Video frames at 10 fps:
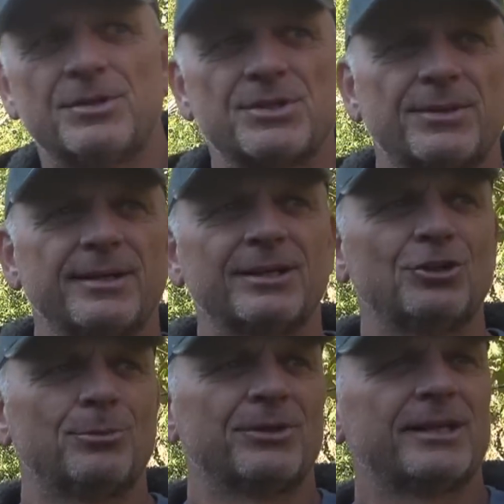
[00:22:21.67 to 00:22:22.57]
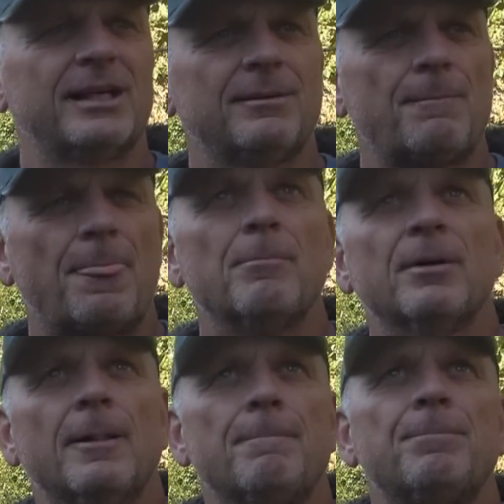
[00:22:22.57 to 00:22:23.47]
there's nothing I can do about that,
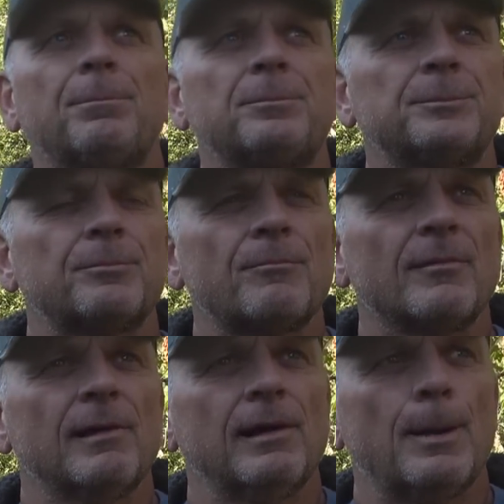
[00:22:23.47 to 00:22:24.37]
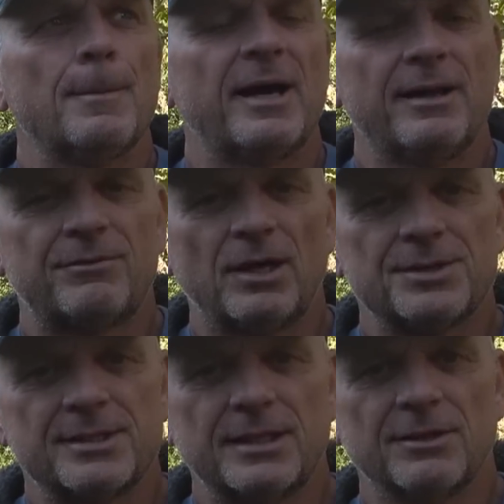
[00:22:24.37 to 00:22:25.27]
but um, I have
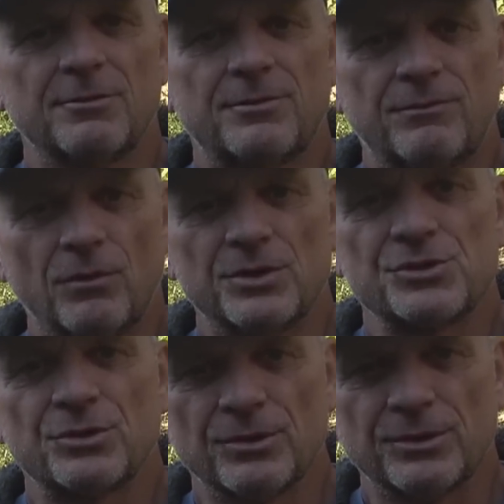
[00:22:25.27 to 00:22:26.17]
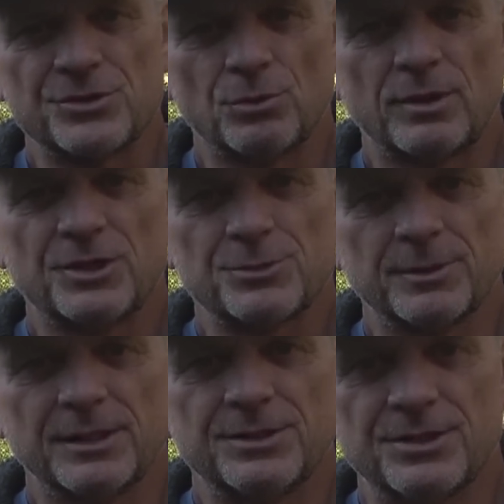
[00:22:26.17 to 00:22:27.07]
got to get every voice heard. So what else am
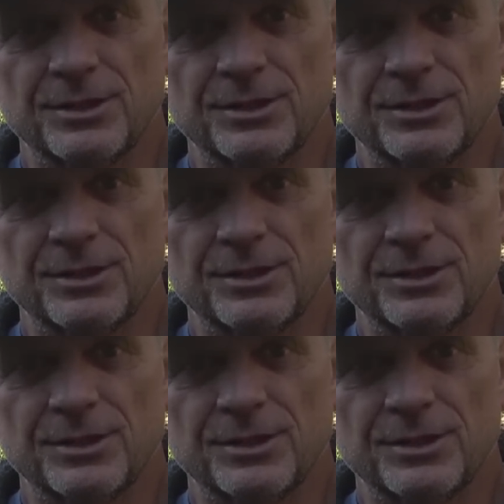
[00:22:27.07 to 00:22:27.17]
I going to